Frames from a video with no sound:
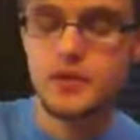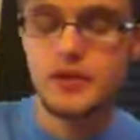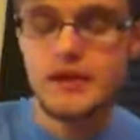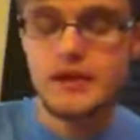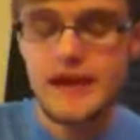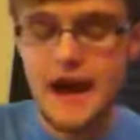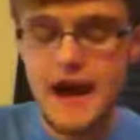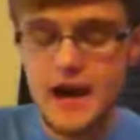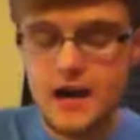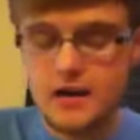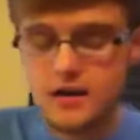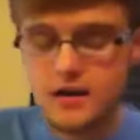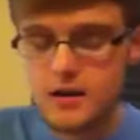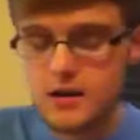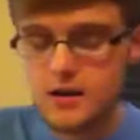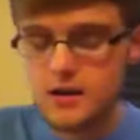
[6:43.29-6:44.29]
He
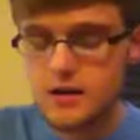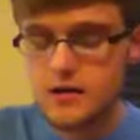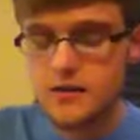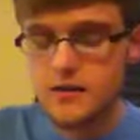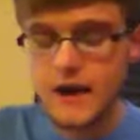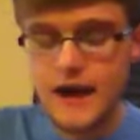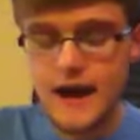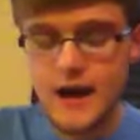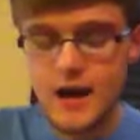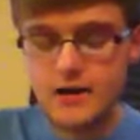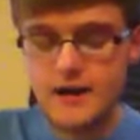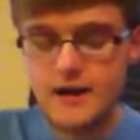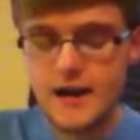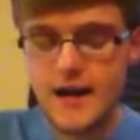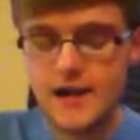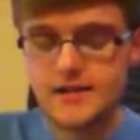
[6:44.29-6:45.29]
hired, the
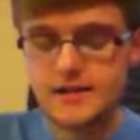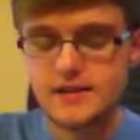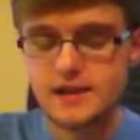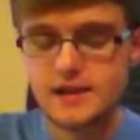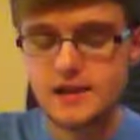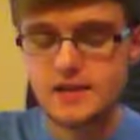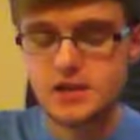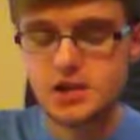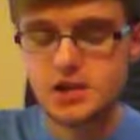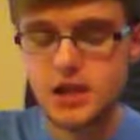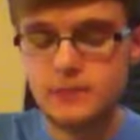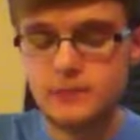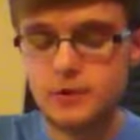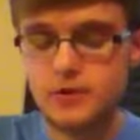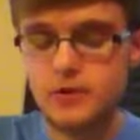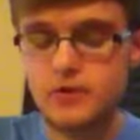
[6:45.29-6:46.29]
hired hand is not the
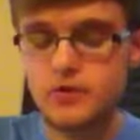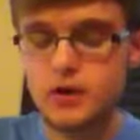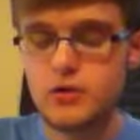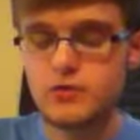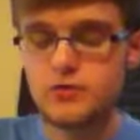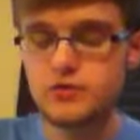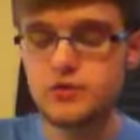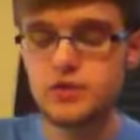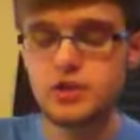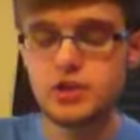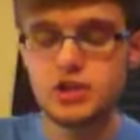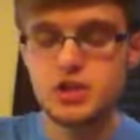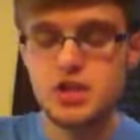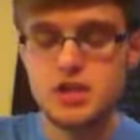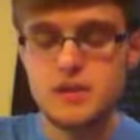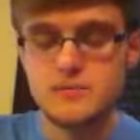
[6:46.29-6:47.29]
shepherd who owns the
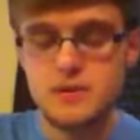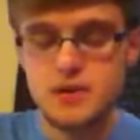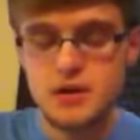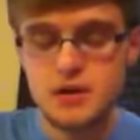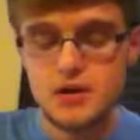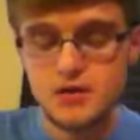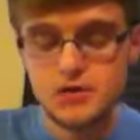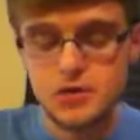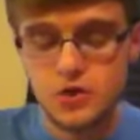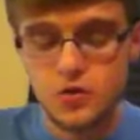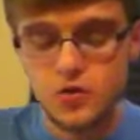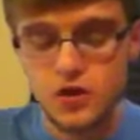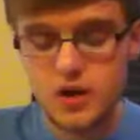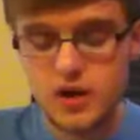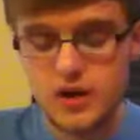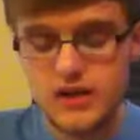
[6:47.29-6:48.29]
sheep. So
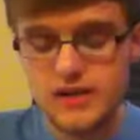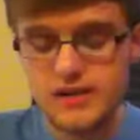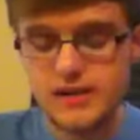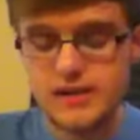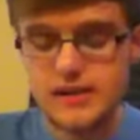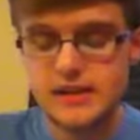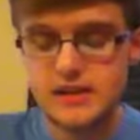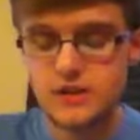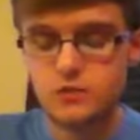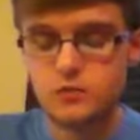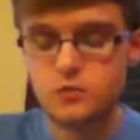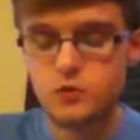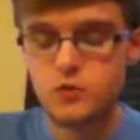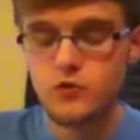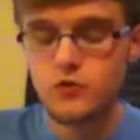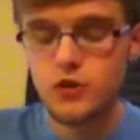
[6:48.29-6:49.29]
when he sees the
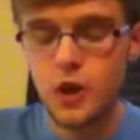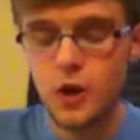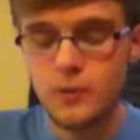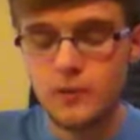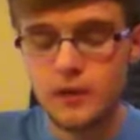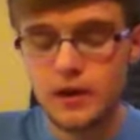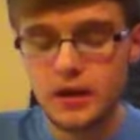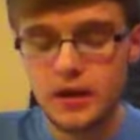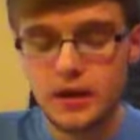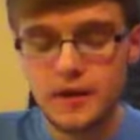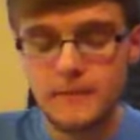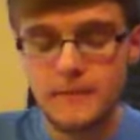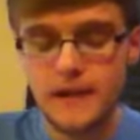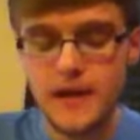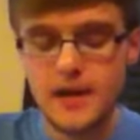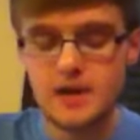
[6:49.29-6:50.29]
wolf coming, he
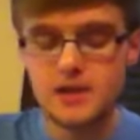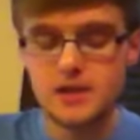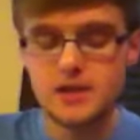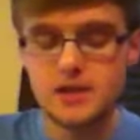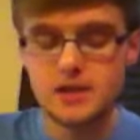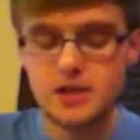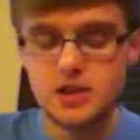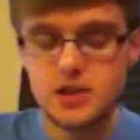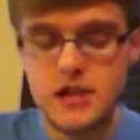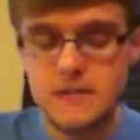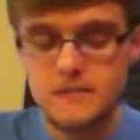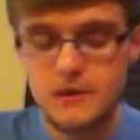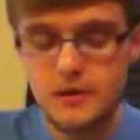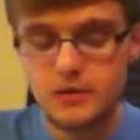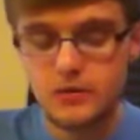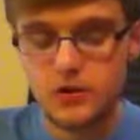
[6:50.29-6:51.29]
abandons the
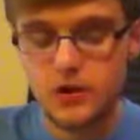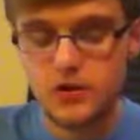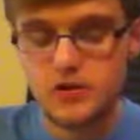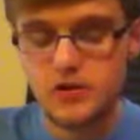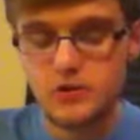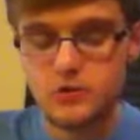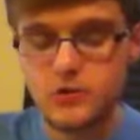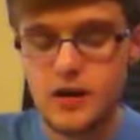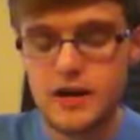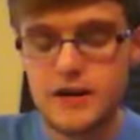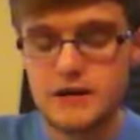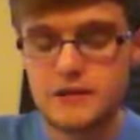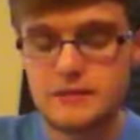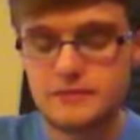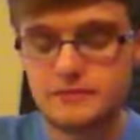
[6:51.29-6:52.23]
sheep and runs away.